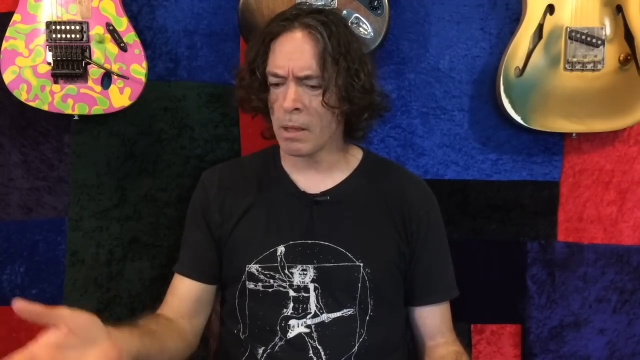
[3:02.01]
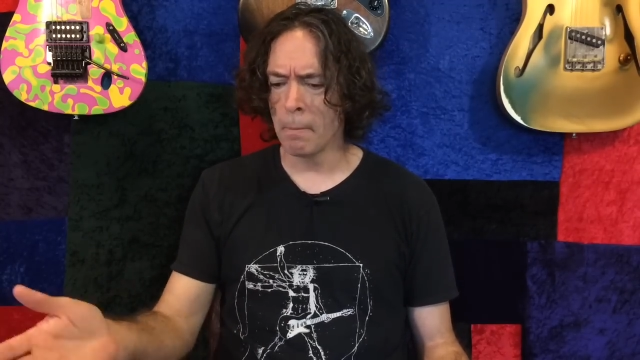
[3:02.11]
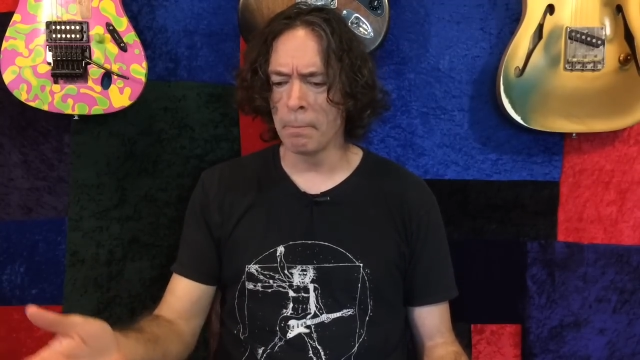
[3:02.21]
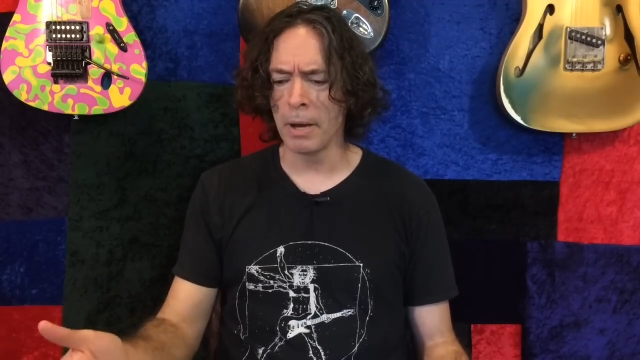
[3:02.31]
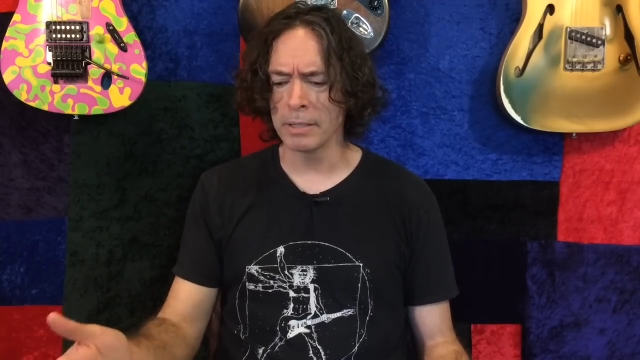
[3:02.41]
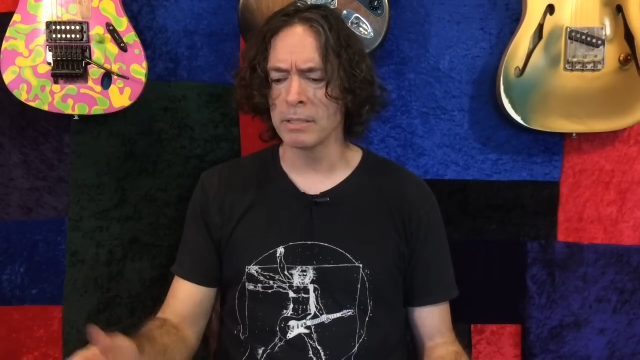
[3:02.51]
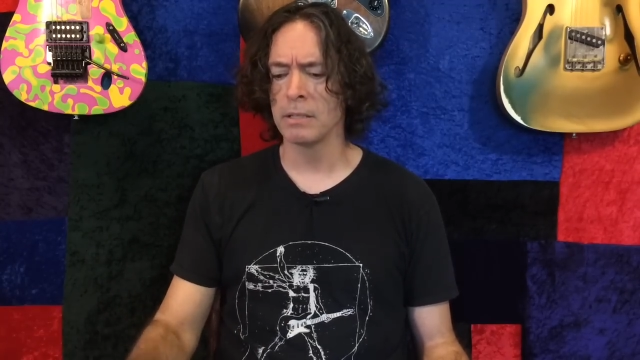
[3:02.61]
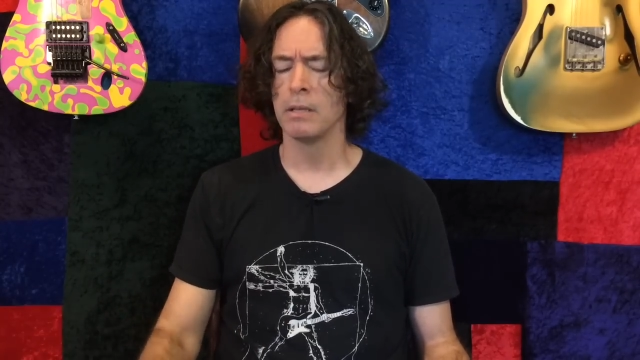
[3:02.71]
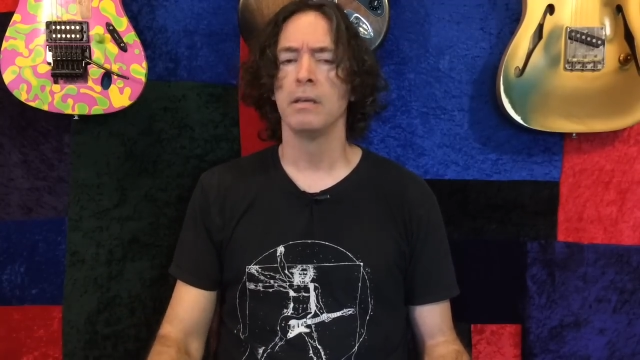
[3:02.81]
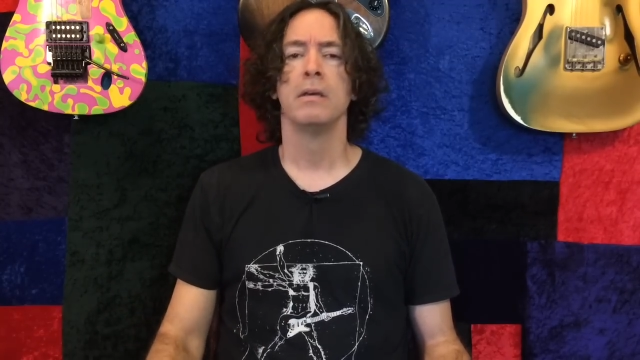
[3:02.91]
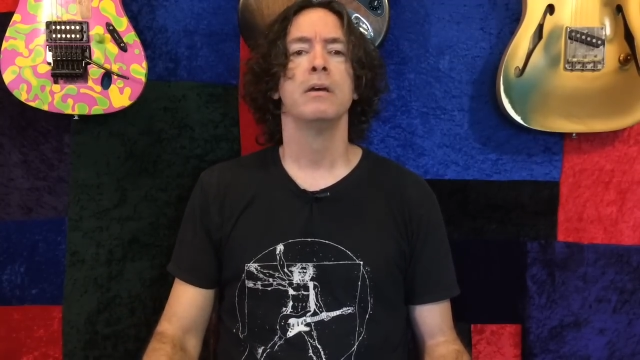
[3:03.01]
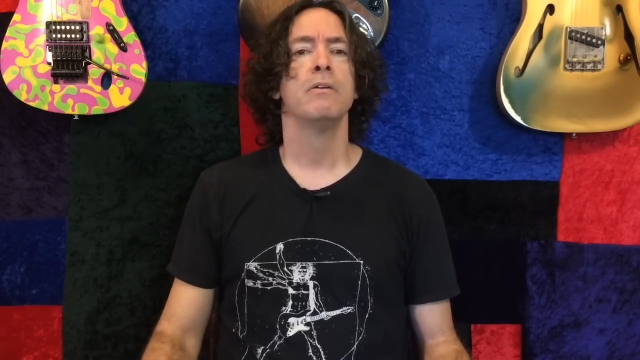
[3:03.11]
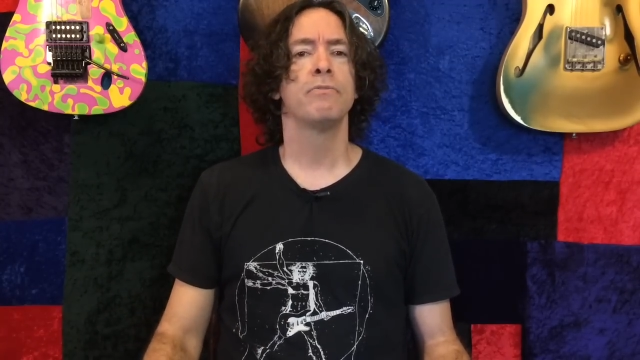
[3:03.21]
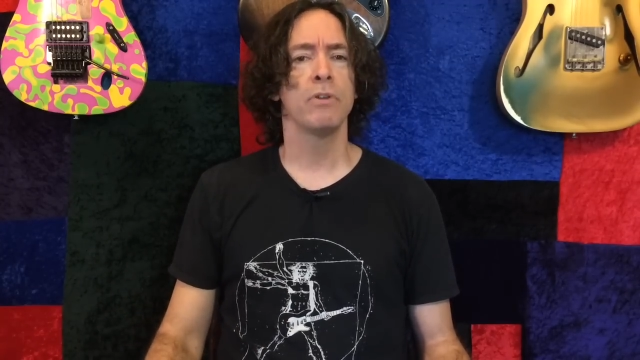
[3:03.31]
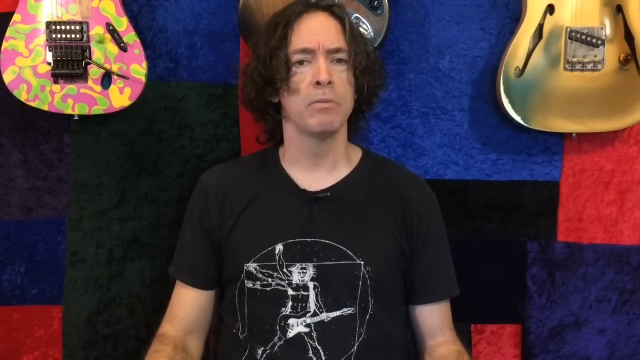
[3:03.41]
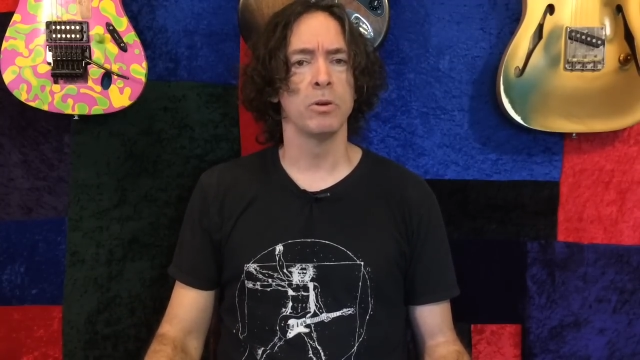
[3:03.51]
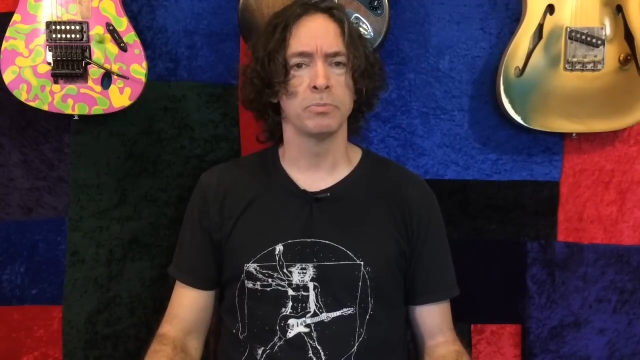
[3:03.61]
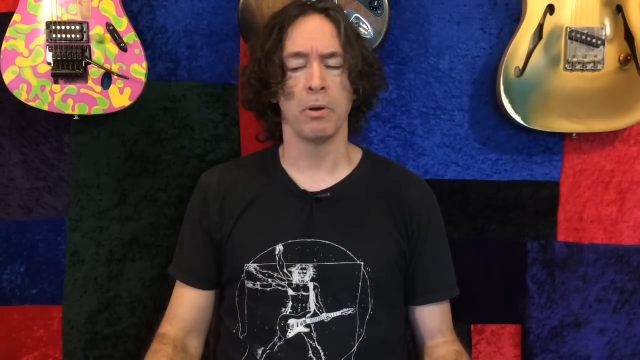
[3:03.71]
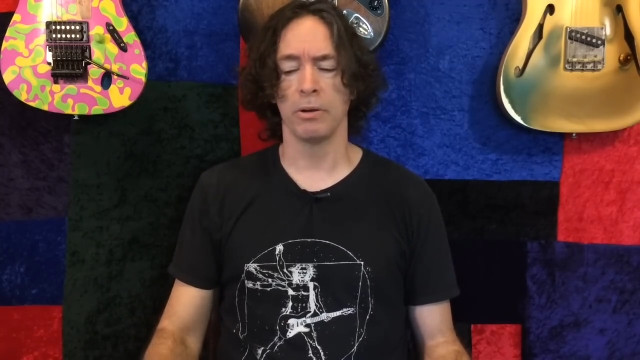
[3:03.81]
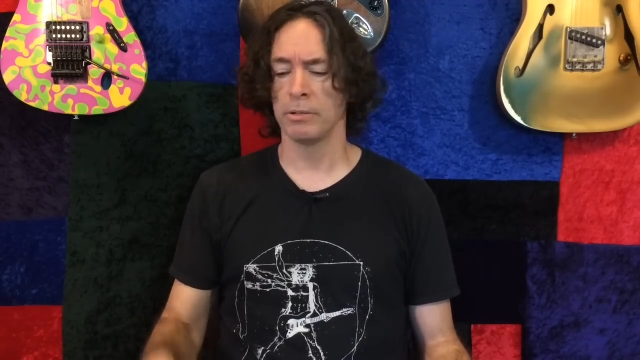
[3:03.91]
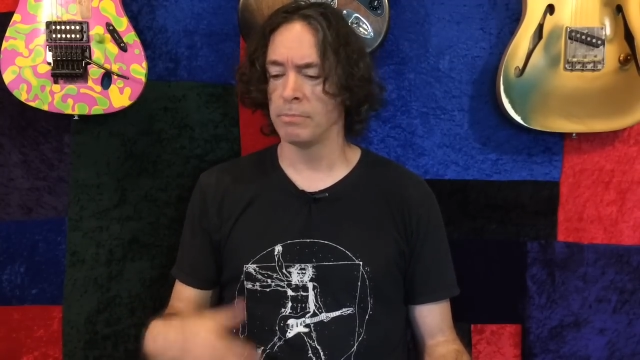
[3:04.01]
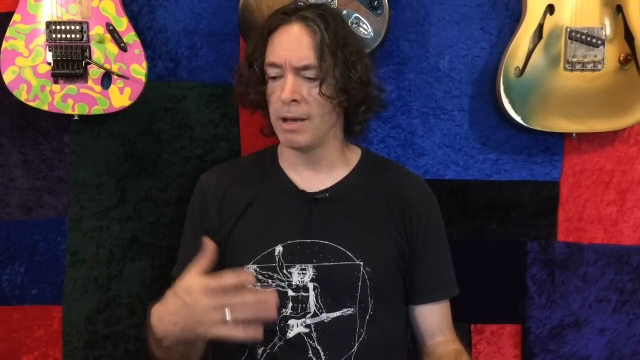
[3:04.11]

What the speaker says: But for the most part,